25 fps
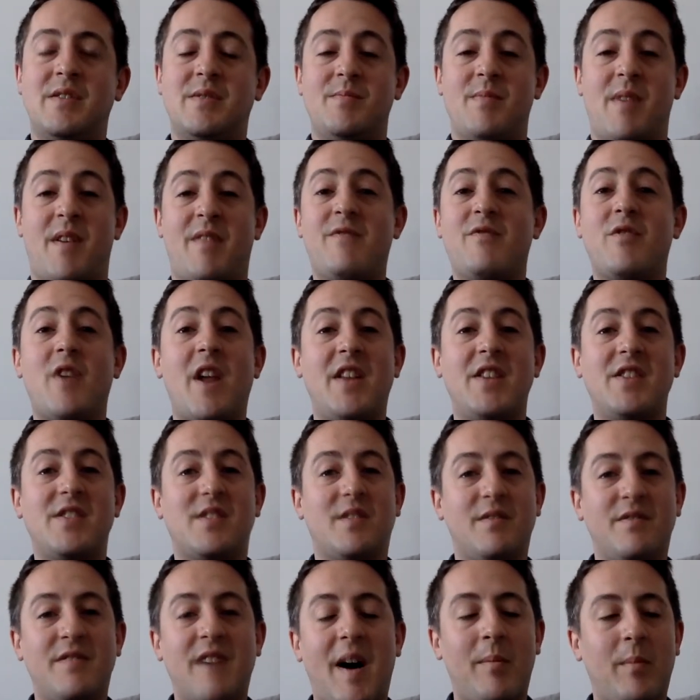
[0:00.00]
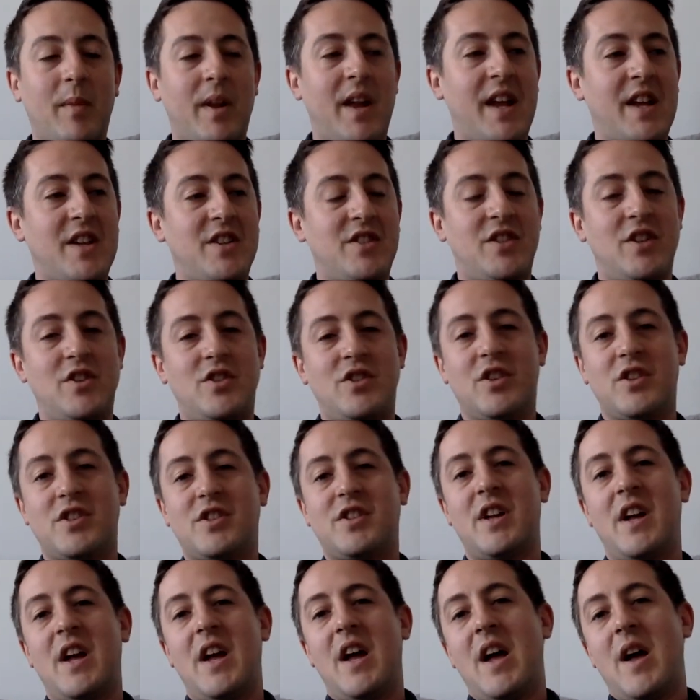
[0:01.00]
my friends and families, to
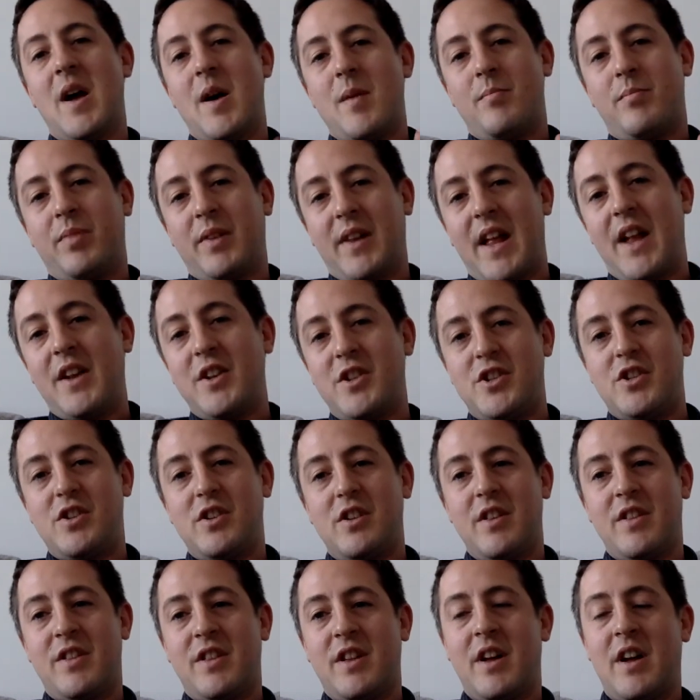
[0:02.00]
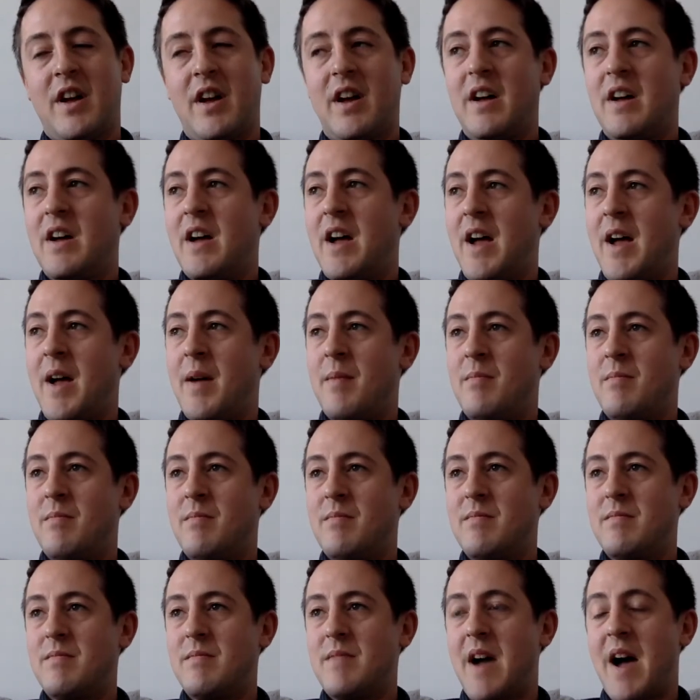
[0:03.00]
just pledge that
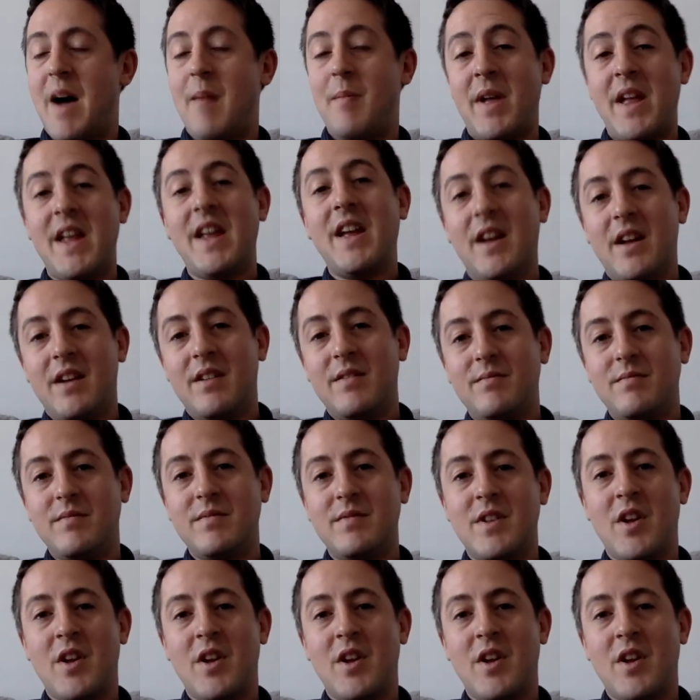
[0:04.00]
I'm here.